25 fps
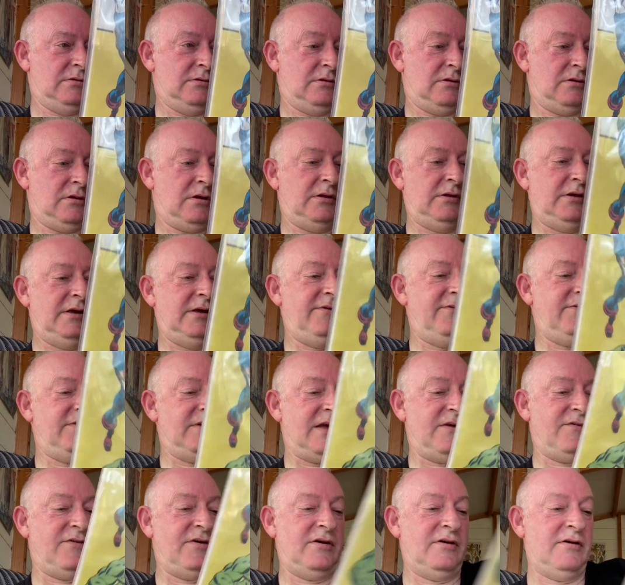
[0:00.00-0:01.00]
And you even
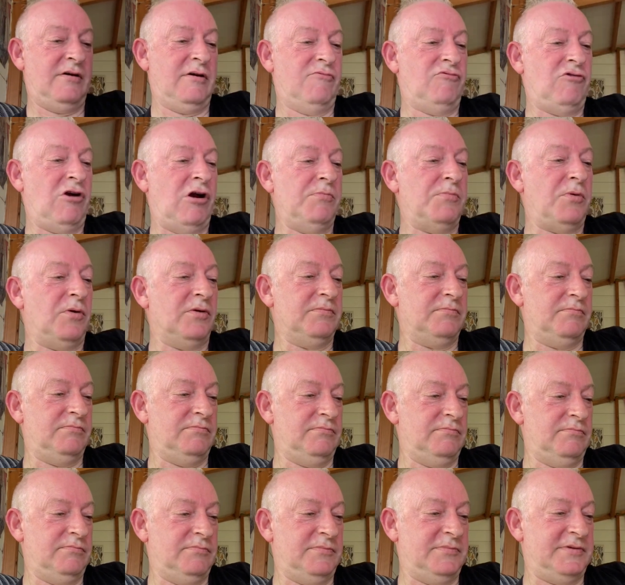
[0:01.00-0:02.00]
have a robot
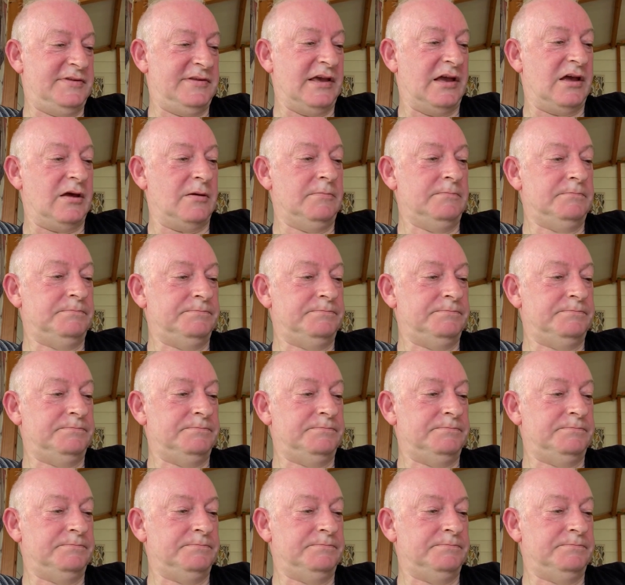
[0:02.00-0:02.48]
sticker.